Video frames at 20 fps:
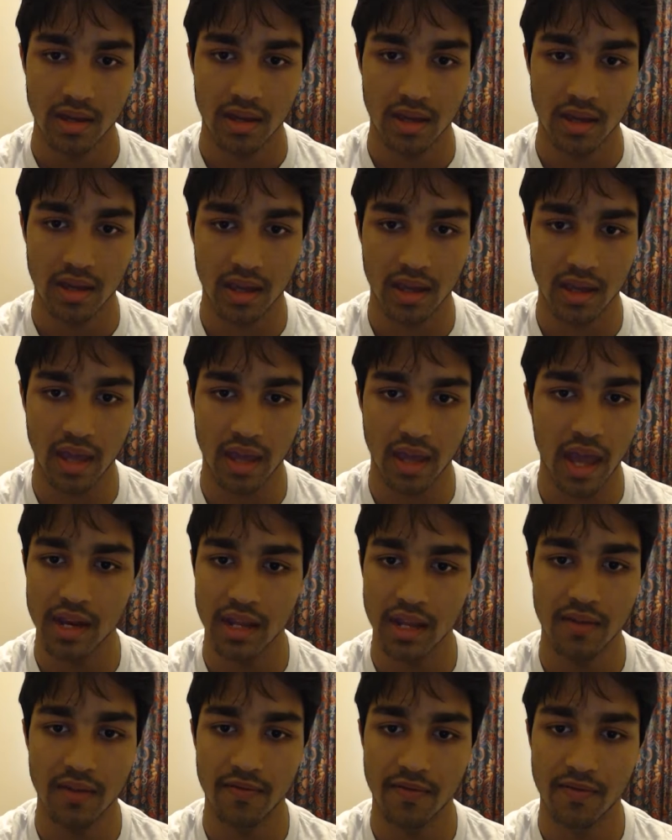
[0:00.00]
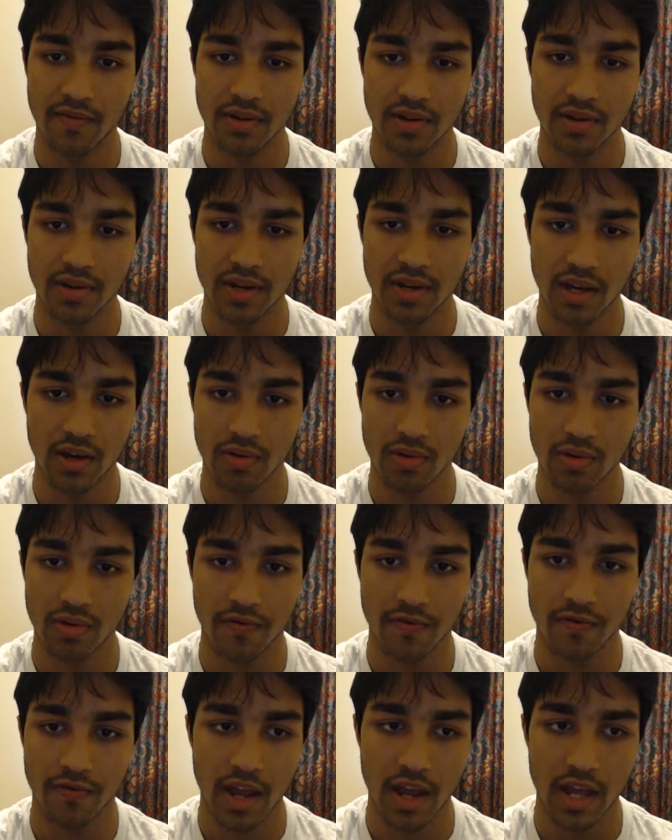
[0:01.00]
can't even deal with a
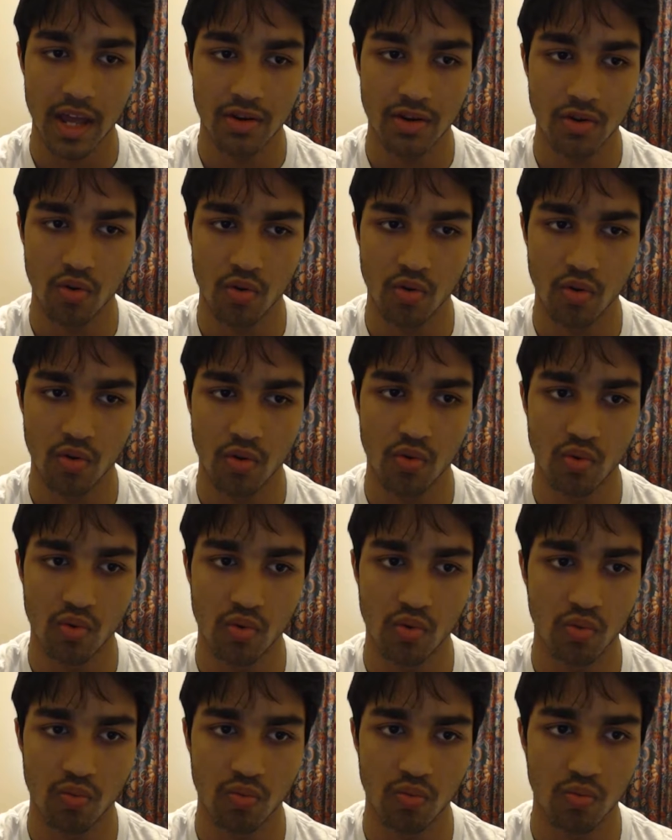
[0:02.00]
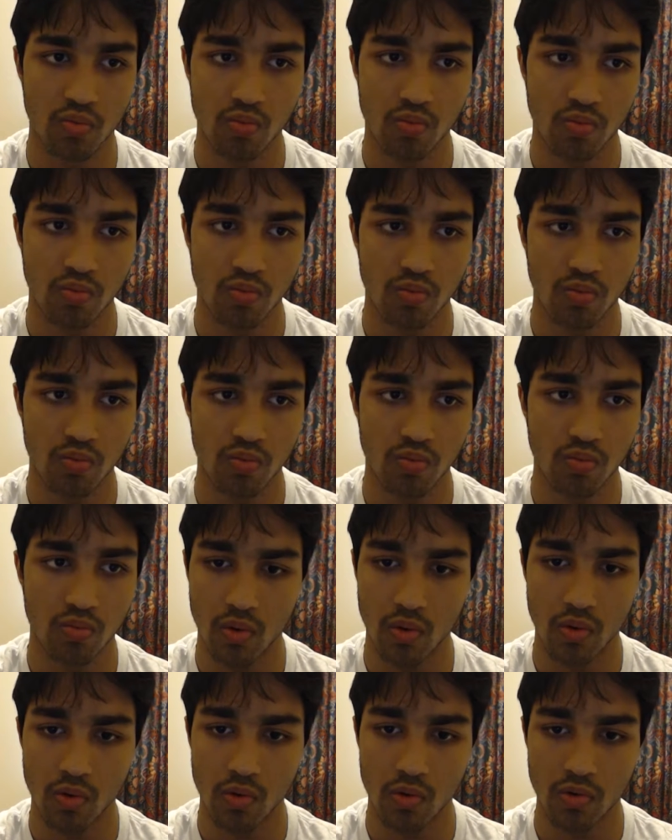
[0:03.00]
friend who
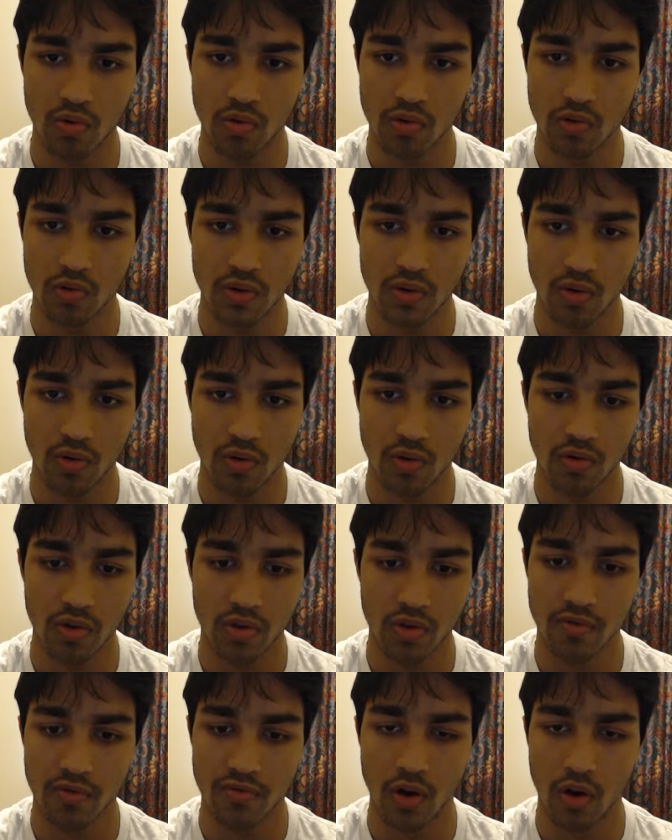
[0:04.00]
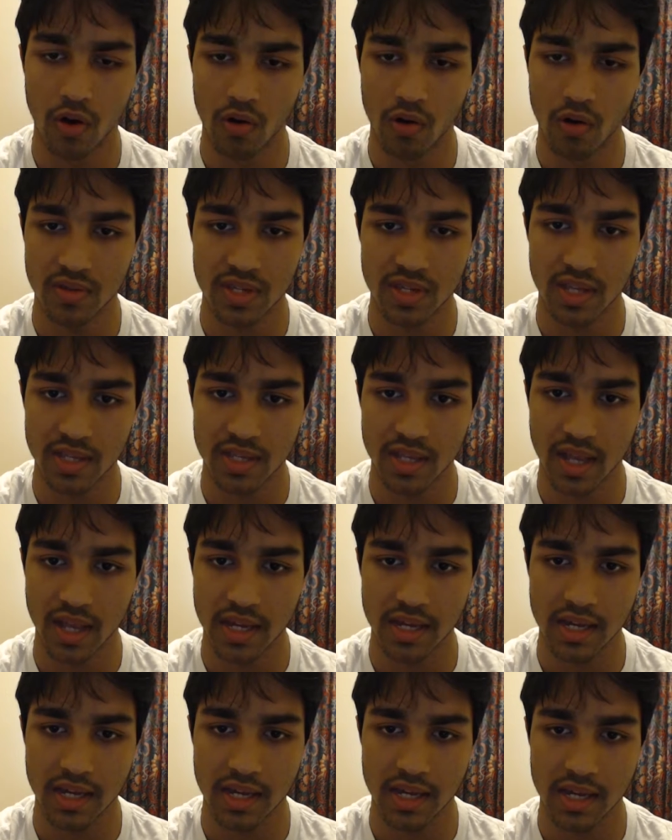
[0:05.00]
you've known since,
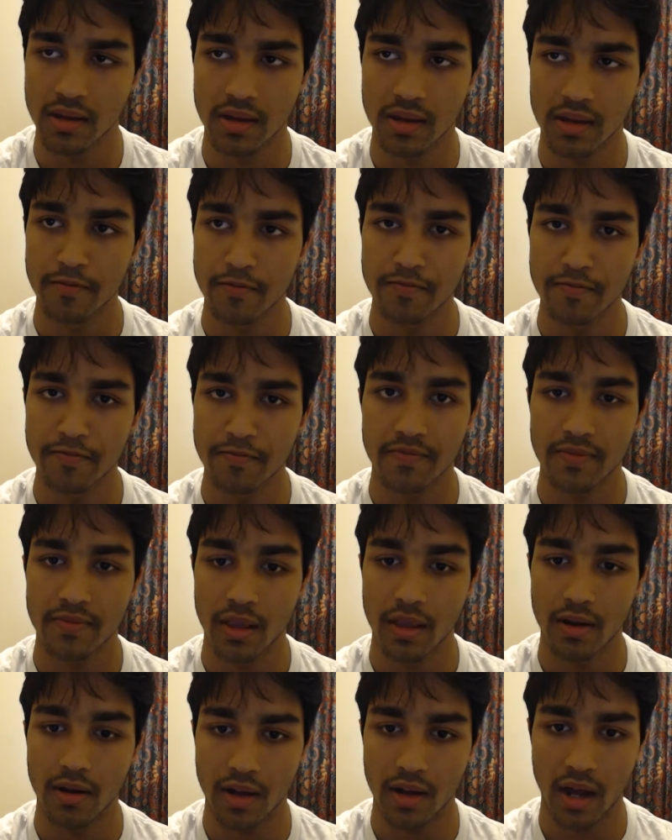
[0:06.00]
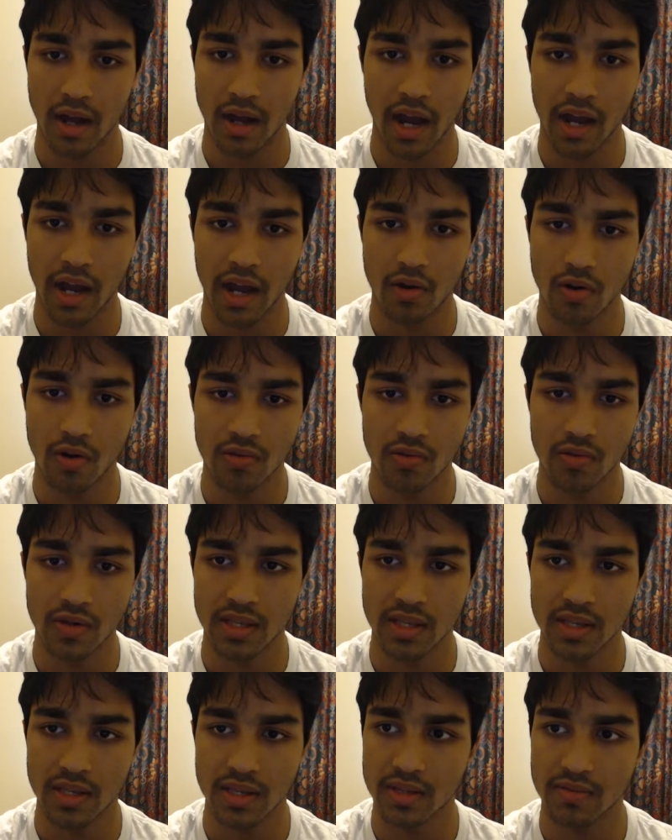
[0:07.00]
like, I don't know,
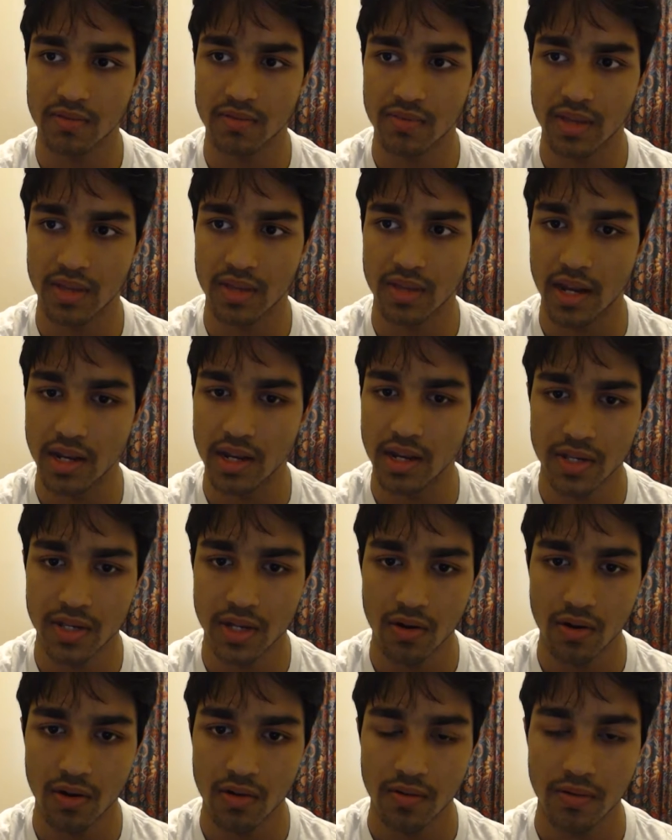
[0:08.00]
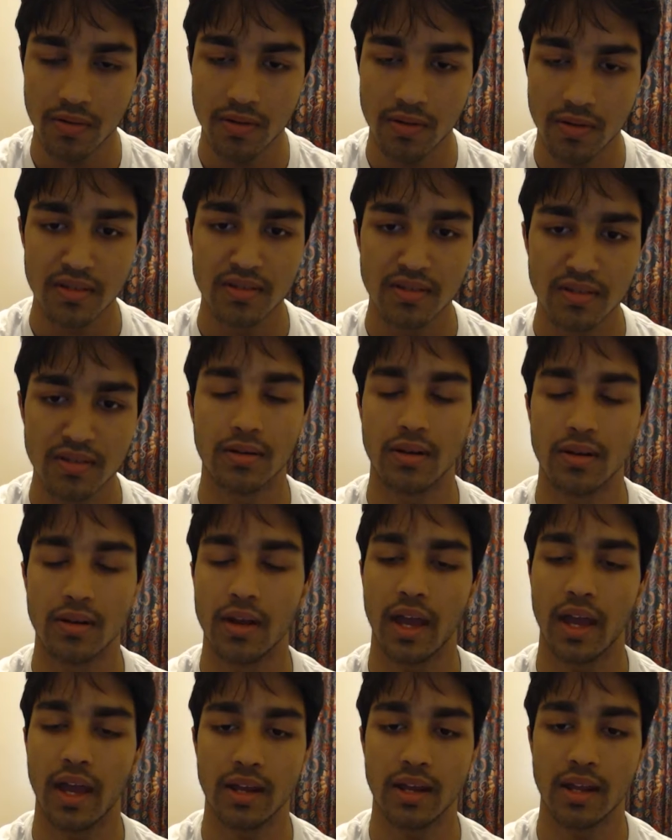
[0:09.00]
since 10 years ago.
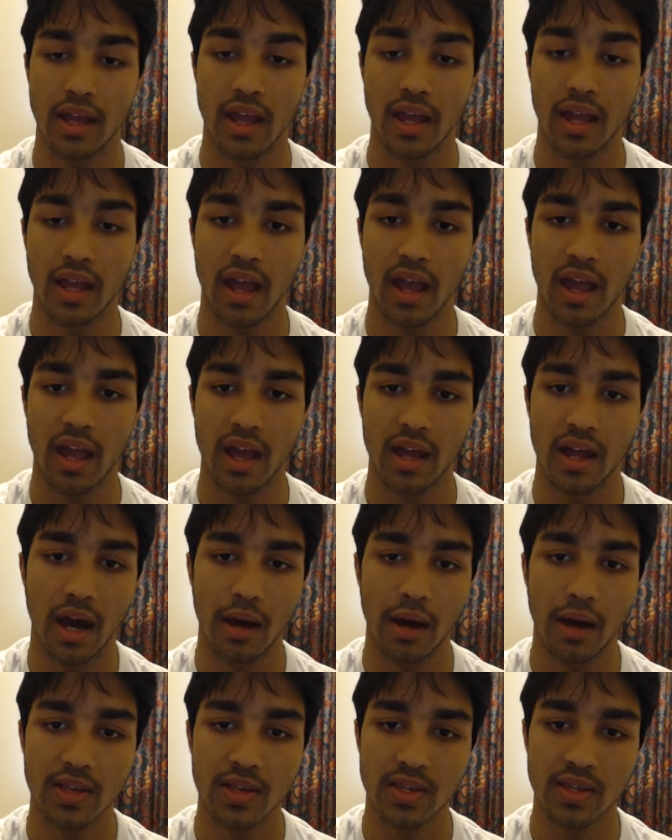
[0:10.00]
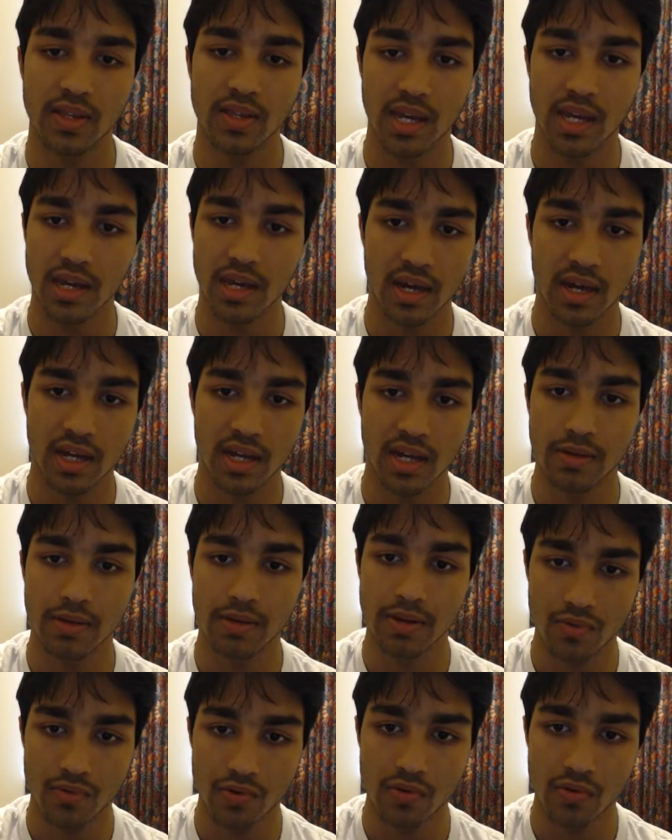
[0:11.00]
And I'm not saying that to be
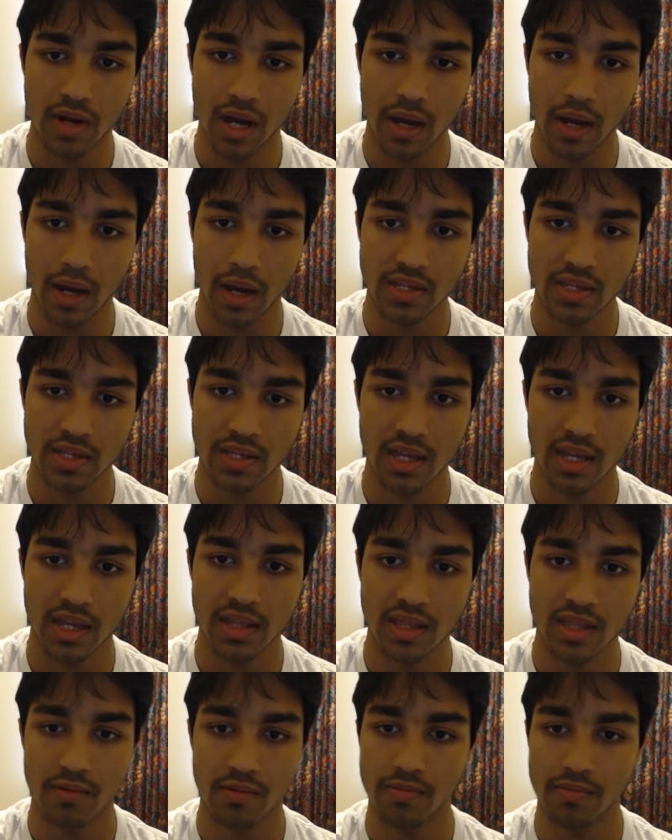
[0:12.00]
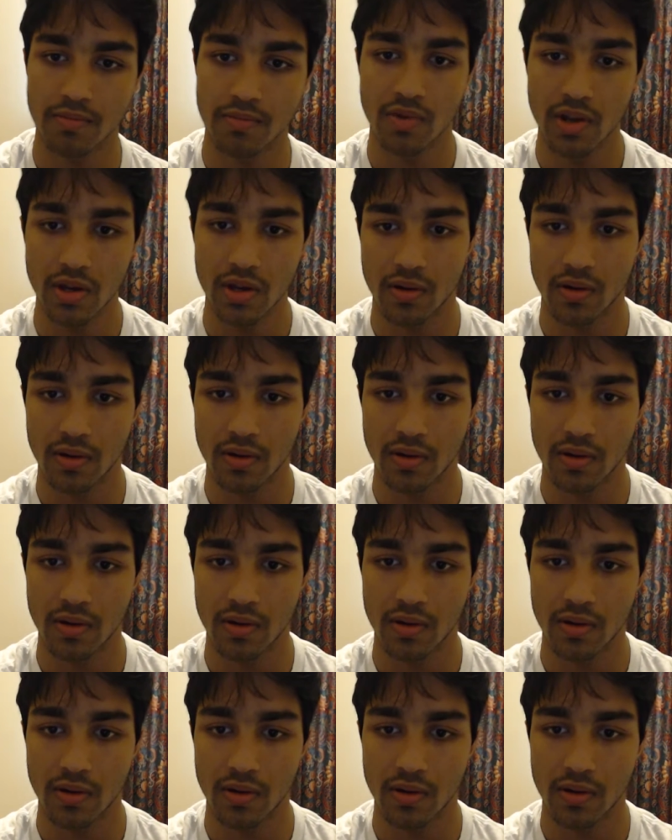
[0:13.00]
rude. I'm just saying that to be real.